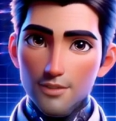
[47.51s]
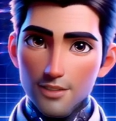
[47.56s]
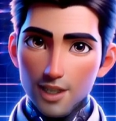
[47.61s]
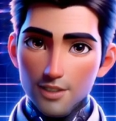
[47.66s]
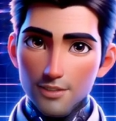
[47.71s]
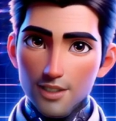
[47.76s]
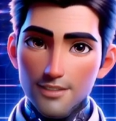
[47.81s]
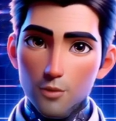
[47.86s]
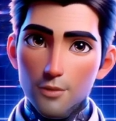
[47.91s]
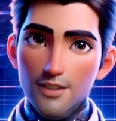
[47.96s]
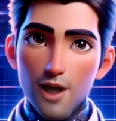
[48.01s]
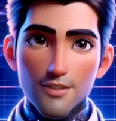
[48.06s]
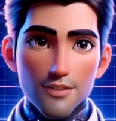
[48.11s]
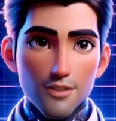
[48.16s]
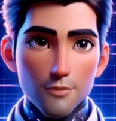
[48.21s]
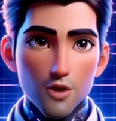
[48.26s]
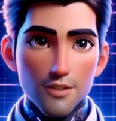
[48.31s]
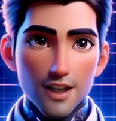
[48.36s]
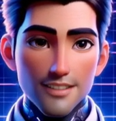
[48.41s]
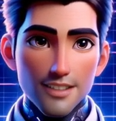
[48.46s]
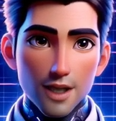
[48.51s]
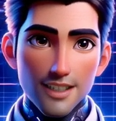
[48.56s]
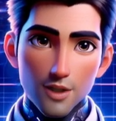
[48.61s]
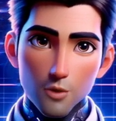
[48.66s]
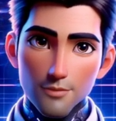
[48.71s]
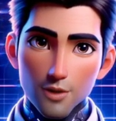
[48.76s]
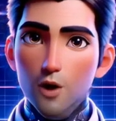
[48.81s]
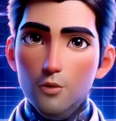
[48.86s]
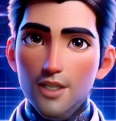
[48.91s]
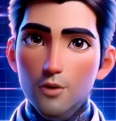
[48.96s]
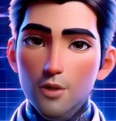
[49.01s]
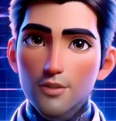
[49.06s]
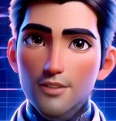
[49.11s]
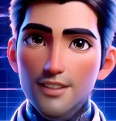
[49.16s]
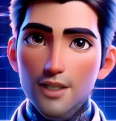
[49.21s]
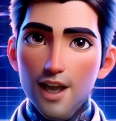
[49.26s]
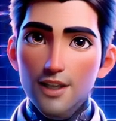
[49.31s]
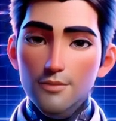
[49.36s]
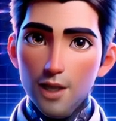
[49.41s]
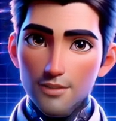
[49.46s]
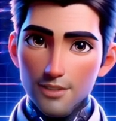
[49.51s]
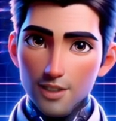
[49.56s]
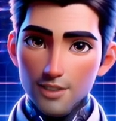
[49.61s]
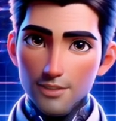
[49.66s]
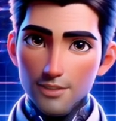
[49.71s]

We'll also share inspiring examples of